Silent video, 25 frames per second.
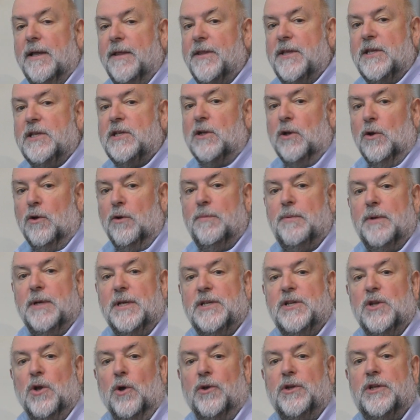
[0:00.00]
This loop
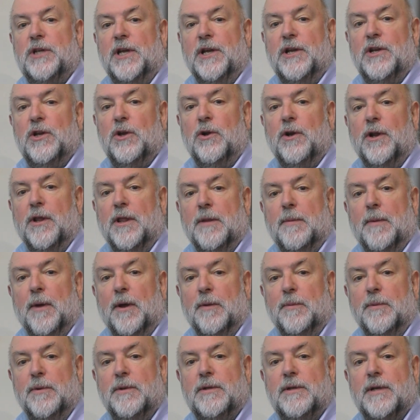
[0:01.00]
is not turned on at the
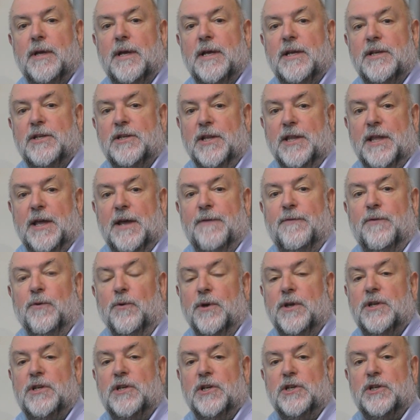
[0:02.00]
moment, so
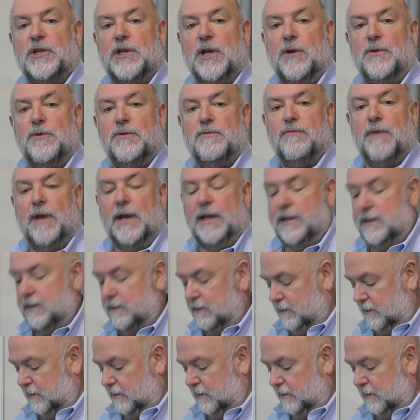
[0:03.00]
therefore it just shows red.